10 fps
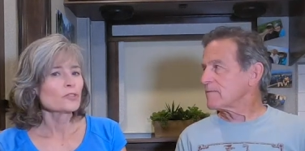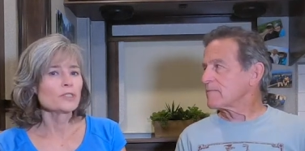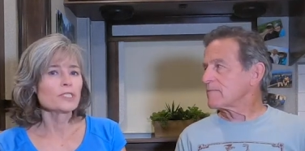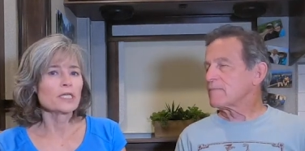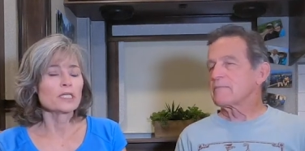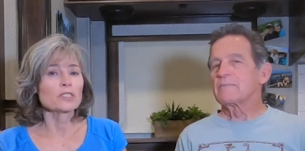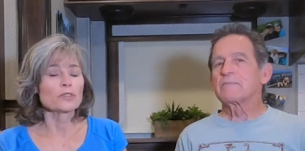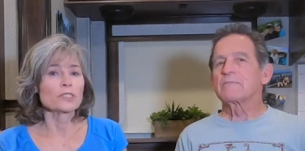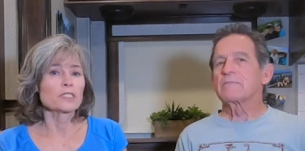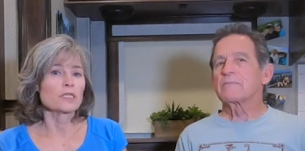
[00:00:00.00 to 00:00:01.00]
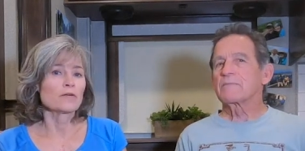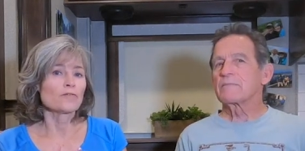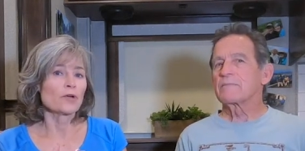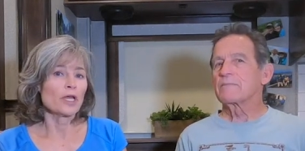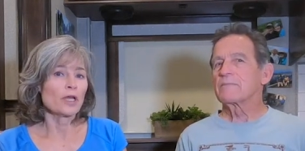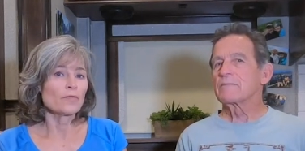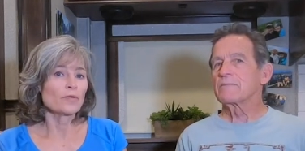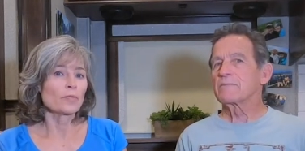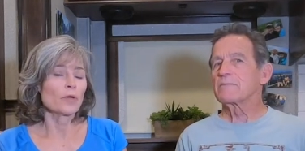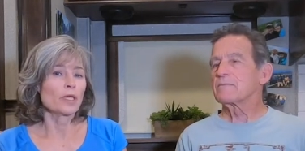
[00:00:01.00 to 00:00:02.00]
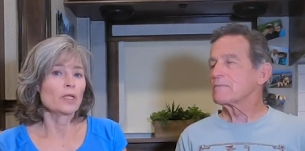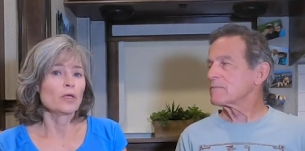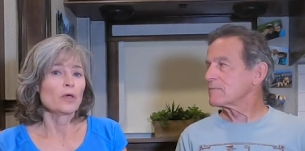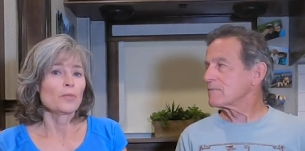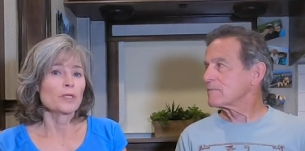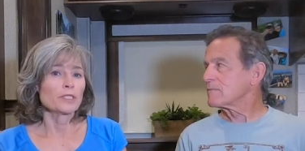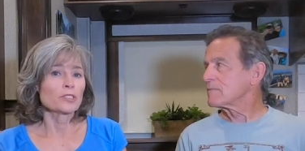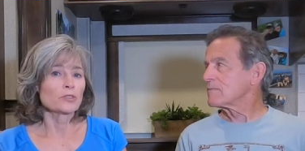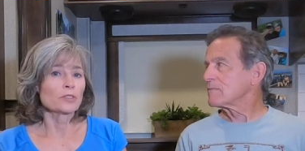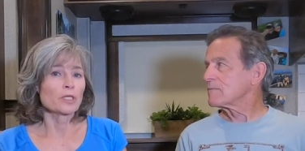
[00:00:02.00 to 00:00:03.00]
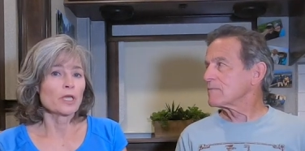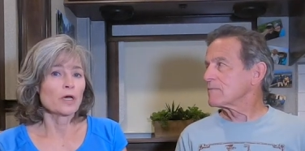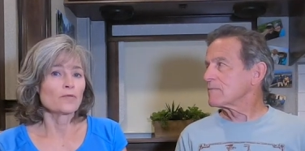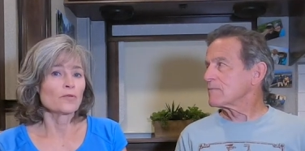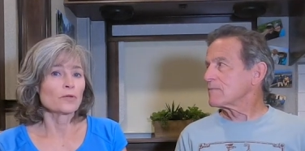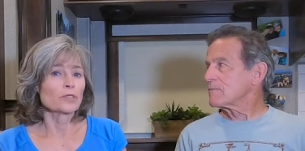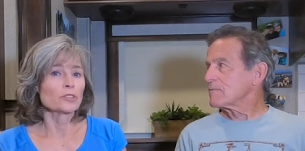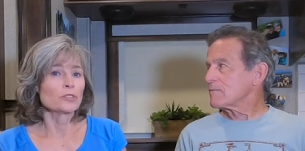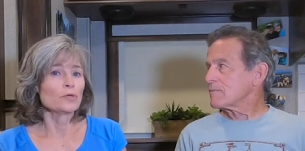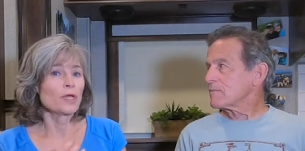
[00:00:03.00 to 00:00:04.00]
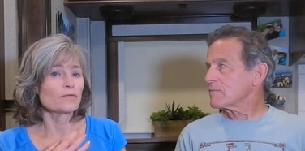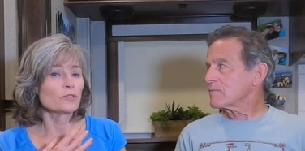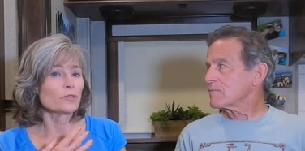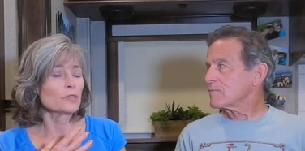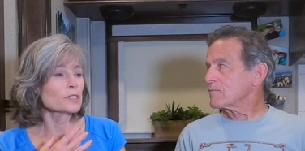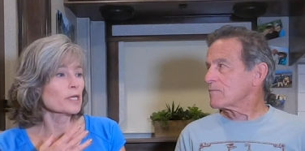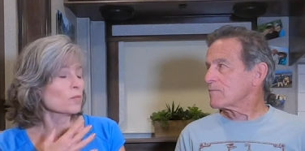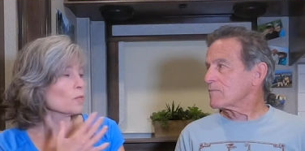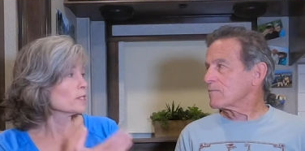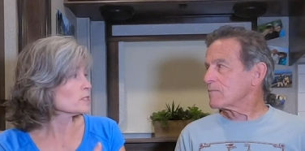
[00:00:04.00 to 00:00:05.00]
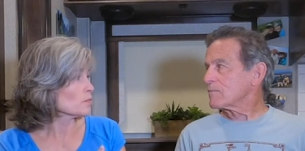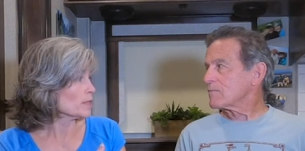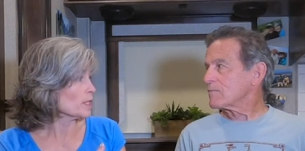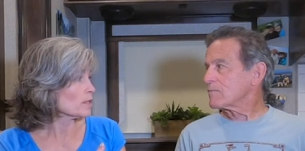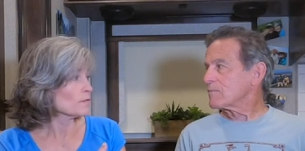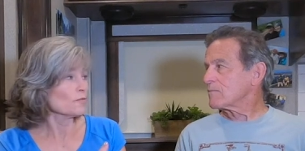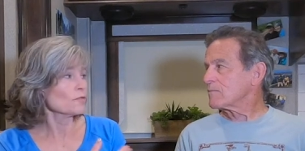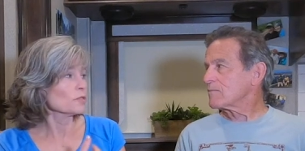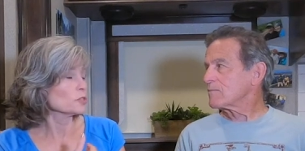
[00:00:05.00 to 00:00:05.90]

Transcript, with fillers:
Speaker 1: So this answer is not for everyone, but it's certainly helpful because you have to do this like once a week for